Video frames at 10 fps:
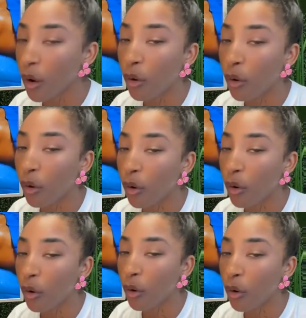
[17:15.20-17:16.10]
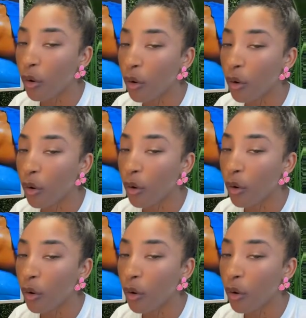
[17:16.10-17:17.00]
Okay, definitely look
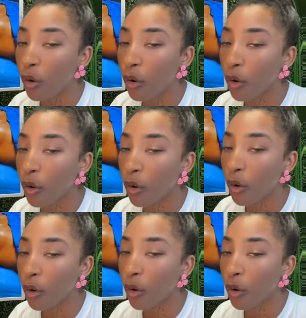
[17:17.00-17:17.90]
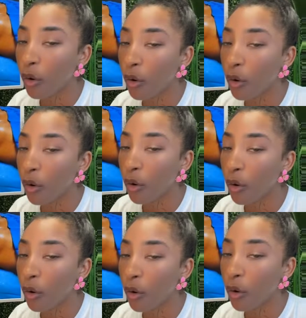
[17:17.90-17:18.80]
into that.
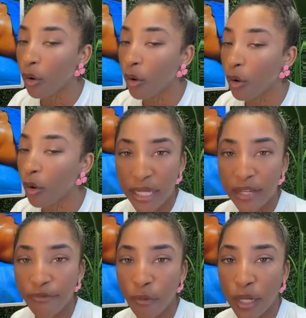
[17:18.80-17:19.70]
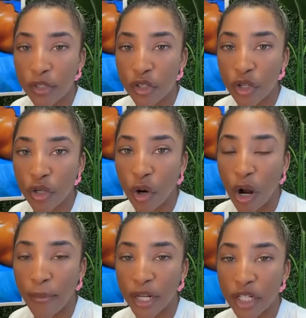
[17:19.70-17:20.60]
Now, Eve wants to know how
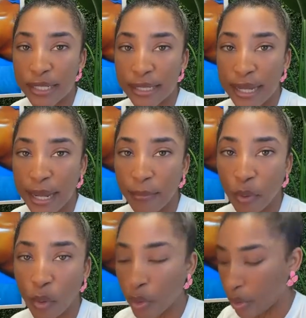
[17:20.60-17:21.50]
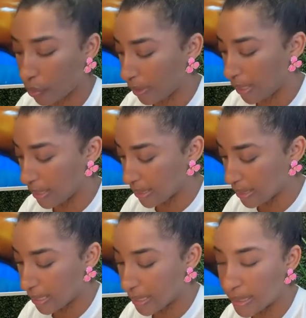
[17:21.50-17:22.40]
much is lipo
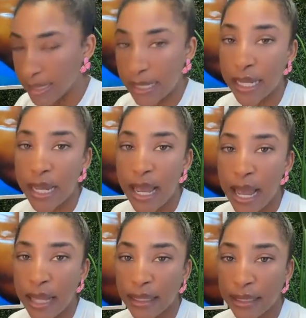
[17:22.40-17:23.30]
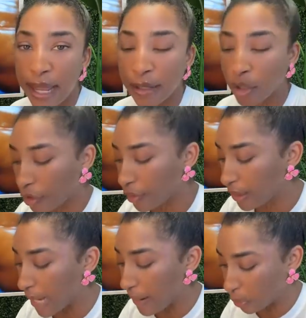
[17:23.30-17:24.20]
360, the current lipo.